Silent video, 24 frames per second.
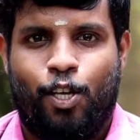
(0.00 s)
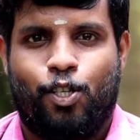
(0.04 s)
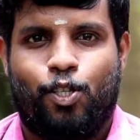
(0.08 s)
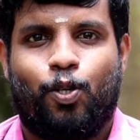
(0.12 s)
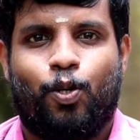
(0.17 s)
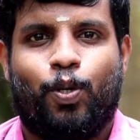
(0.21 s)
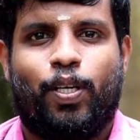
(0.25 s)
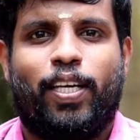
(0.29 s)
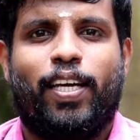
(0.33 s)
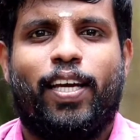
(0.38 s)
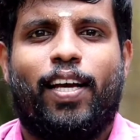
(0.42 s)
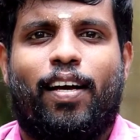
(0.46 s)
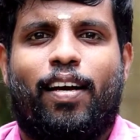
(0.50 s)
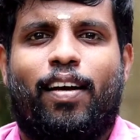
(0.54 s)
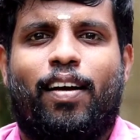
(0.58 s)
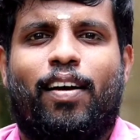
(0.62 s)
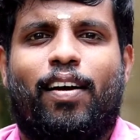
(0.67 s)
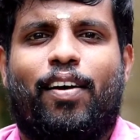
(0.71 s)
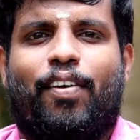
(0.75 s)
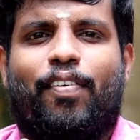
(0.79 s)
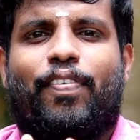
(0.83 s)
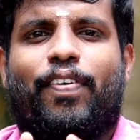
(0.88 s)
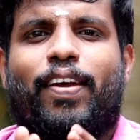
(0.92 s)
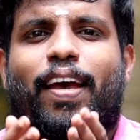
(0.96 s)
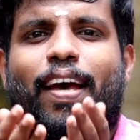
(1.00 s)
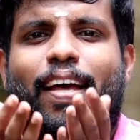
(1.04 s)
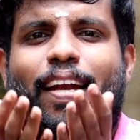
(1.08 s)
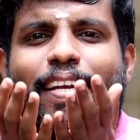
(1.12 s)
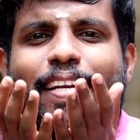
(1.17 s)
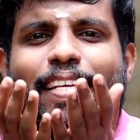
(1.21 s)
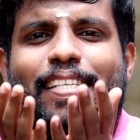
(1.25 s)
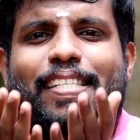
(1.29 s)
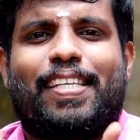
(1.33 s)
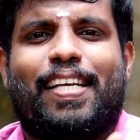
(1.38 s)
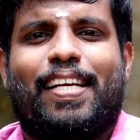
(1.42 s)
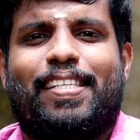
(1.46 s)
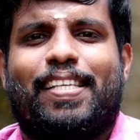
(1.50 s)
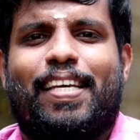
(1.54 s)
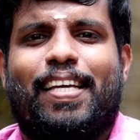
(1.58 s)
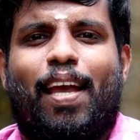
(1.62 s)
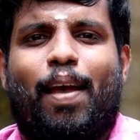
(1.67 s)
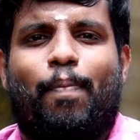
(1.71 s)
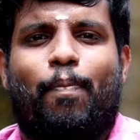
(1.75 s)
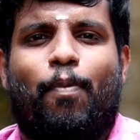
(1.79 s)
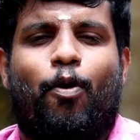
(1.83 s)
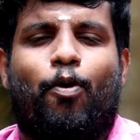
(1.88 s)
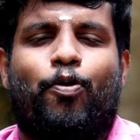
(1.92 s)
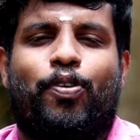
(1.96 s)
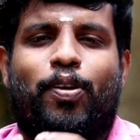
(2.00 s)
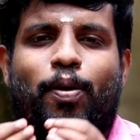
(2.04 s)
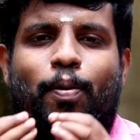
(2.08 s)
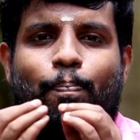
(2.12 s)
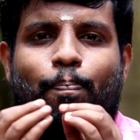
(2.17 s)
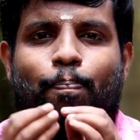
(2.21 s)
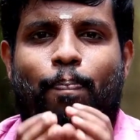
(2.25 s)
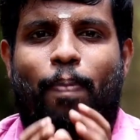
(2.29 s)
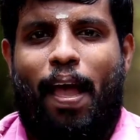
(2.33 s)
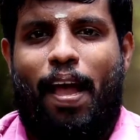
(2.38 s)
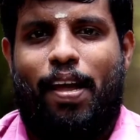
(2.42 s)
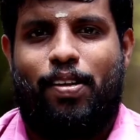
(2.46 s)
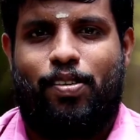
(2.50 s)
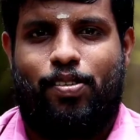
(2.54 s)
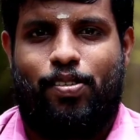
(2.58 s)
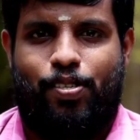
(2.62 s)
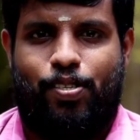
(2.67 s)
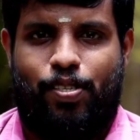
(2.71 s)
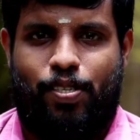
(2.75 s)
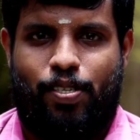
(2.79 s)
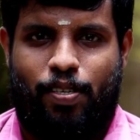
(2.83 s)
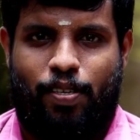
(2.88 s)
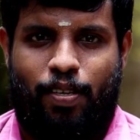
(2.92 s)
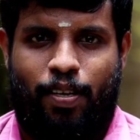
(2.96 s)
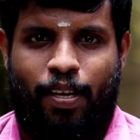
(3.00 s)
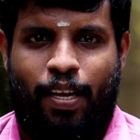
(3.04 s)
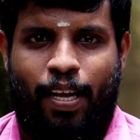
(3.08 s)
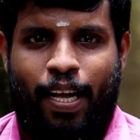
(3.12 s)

So here we are discussing about plants.